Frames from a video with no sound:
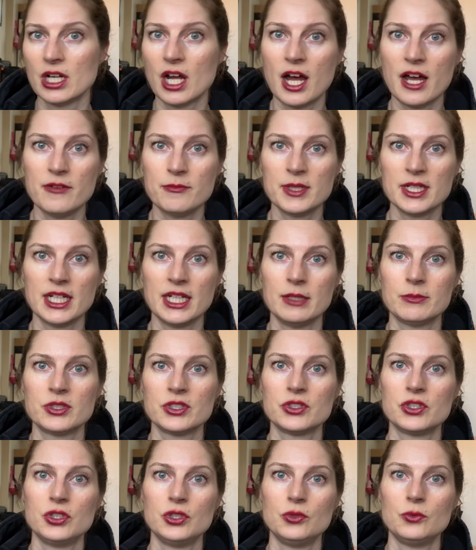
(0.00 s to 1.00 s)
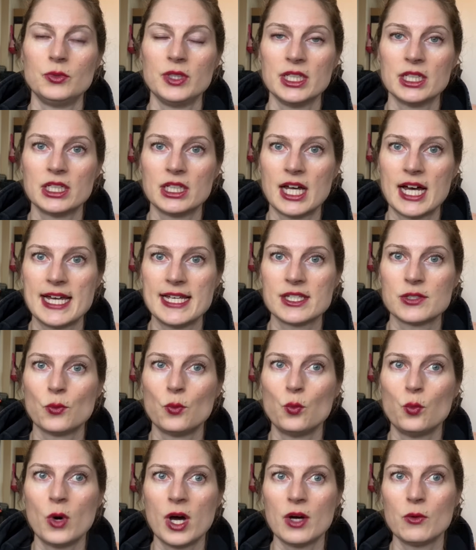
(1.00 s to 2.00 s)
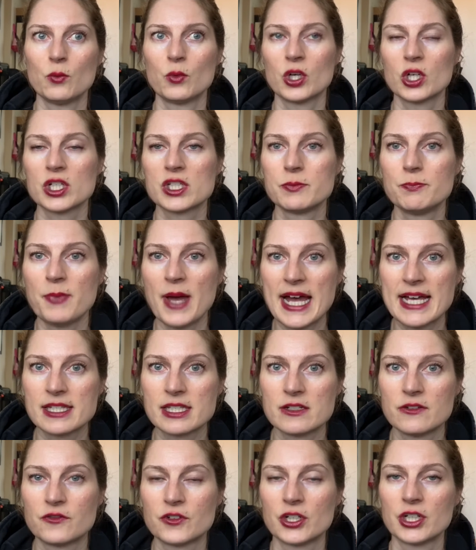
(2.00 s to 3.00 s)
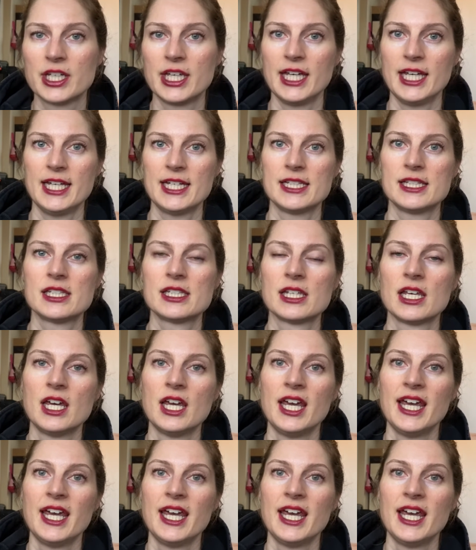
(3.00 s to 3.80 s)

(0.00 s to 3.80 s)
I've been able to realize what works best for kids